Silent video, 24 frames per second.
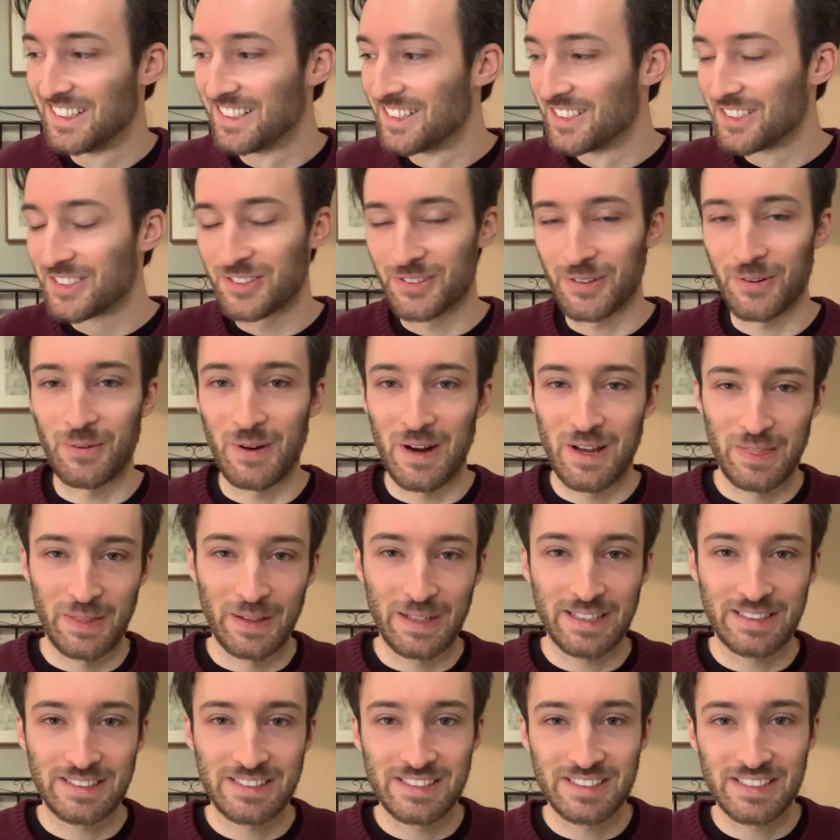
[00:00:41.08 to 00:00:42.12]
So I think
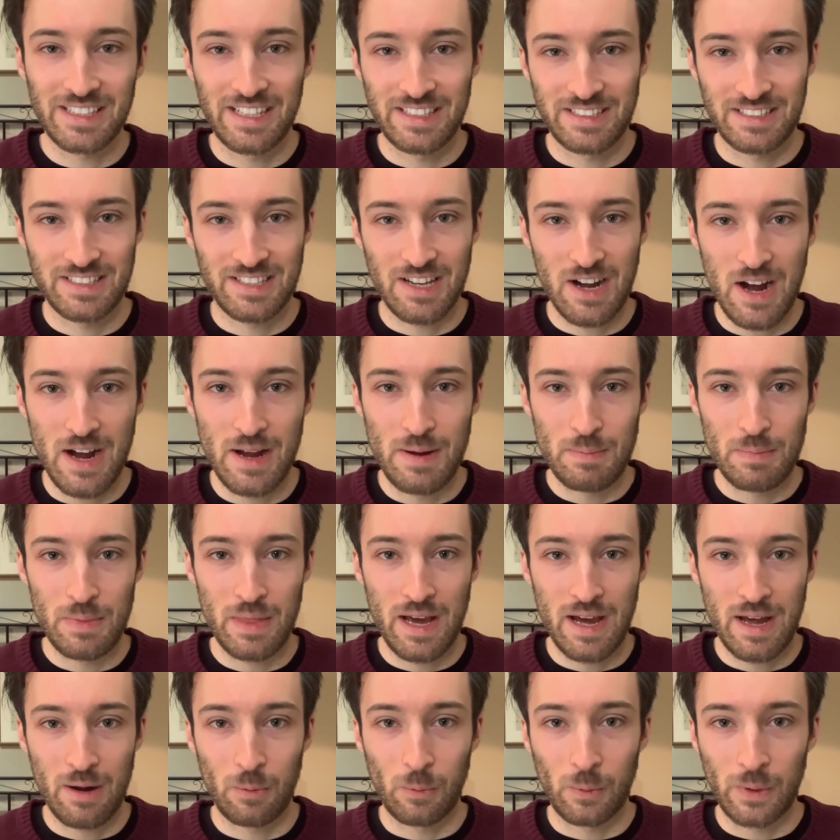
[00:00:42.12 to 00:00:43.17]
it's time
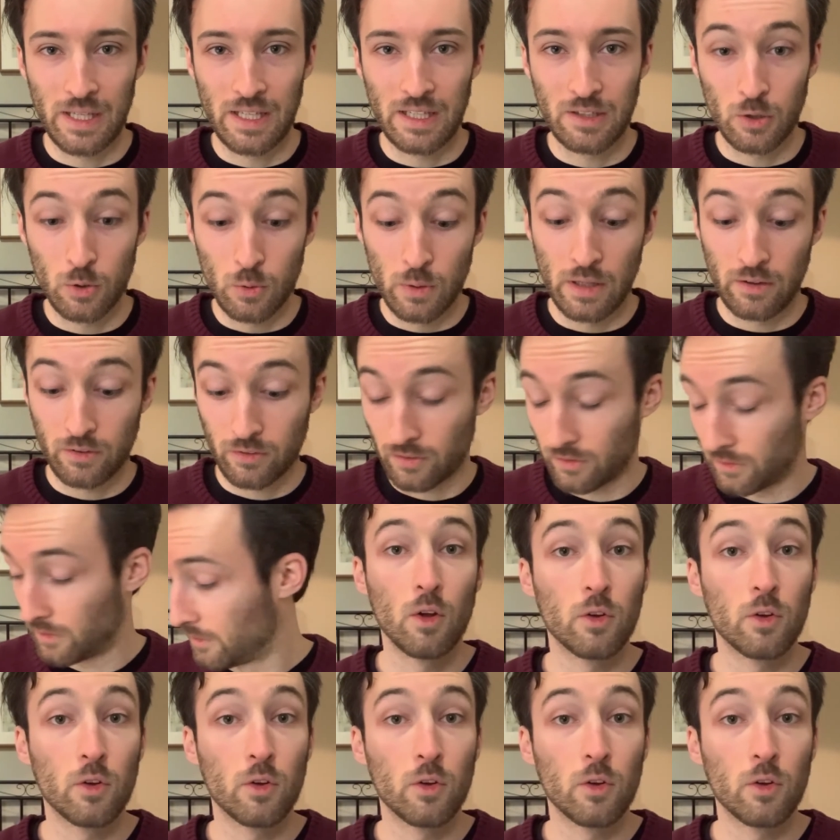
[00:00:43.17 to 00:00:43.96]
that we do this.